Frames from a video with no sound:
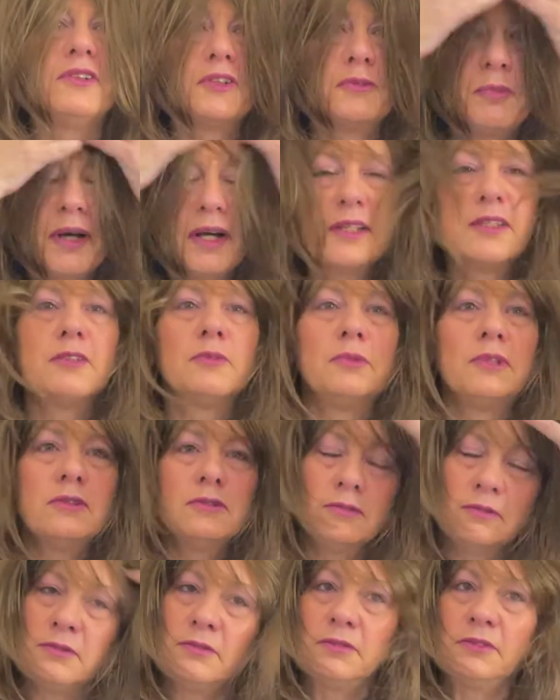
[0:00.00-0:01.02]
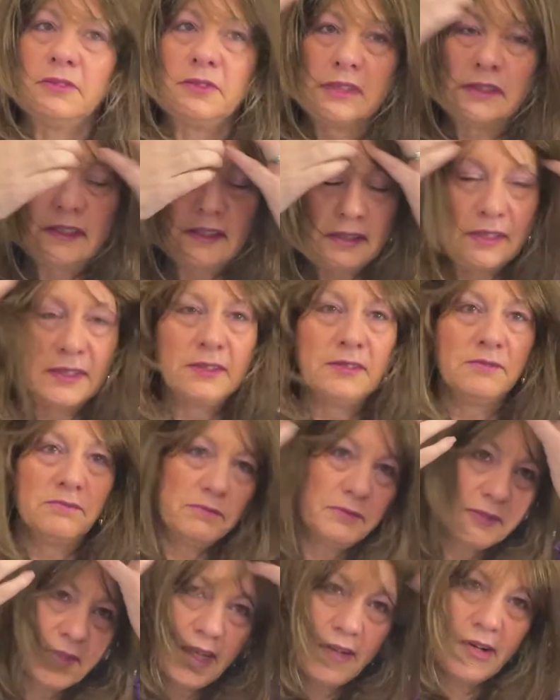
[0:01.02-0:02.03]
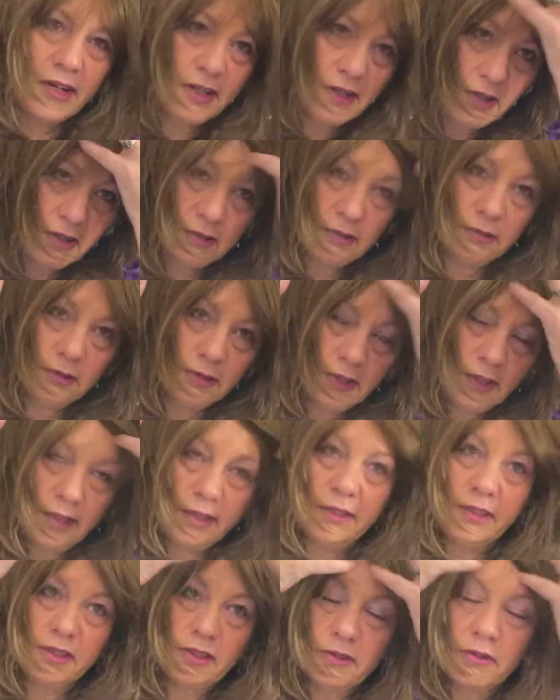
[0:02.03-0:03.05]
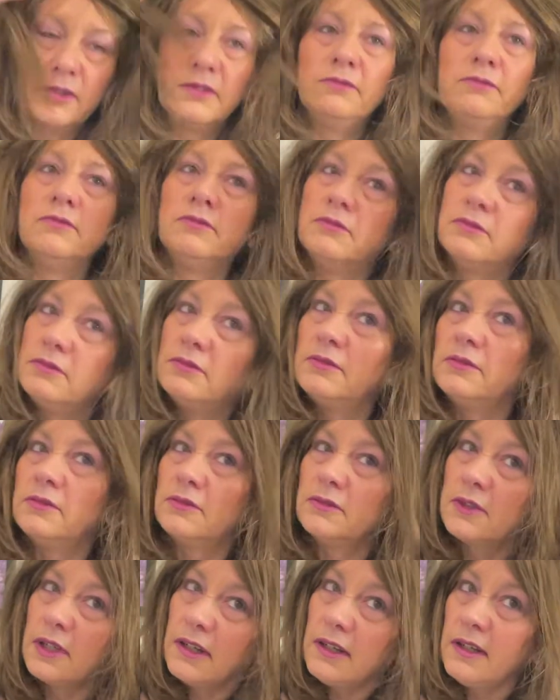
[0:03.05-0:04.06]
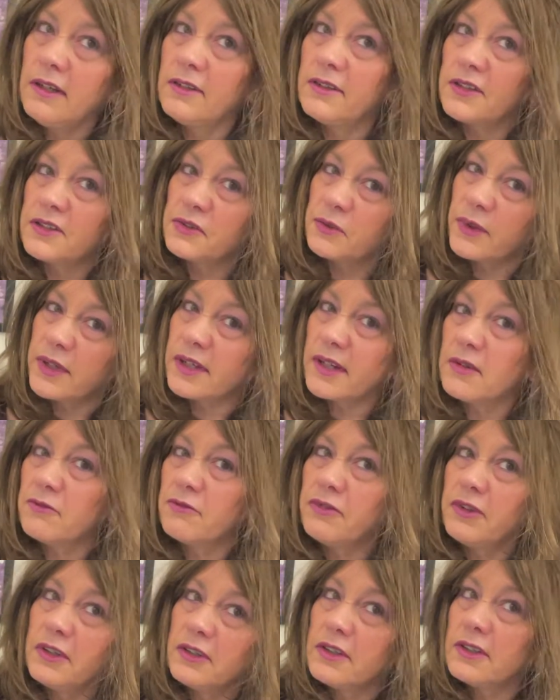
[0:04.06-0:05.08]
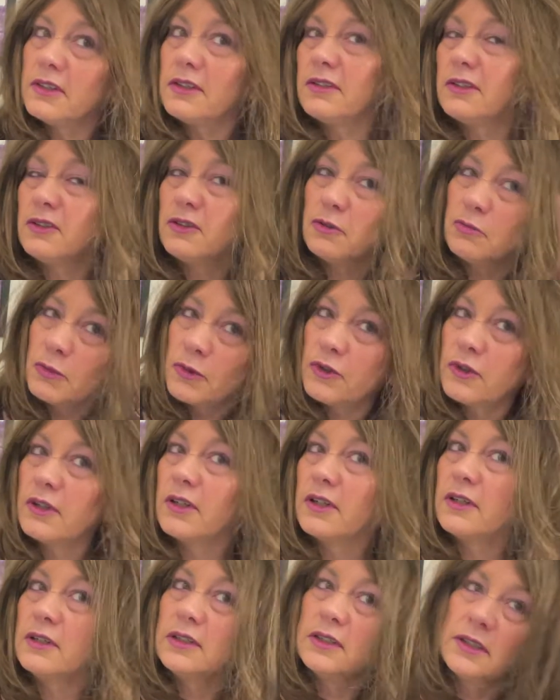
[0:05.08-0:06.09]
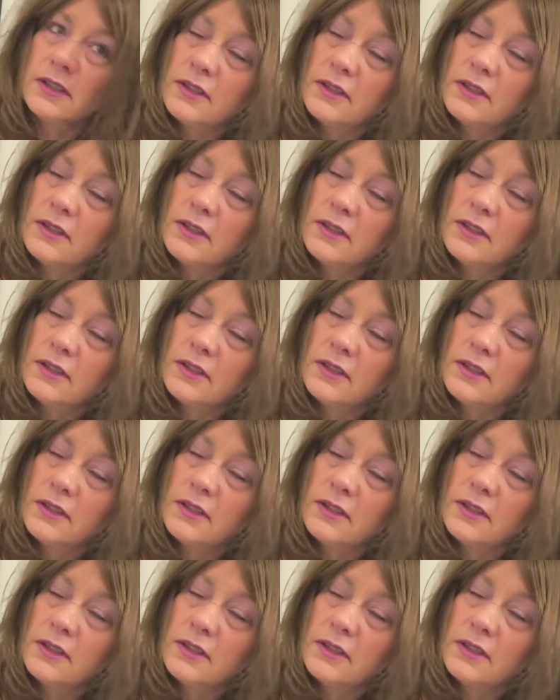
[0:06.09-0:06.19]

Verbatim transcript: as possible. Now I don't. I just, this week I'm feeling a little more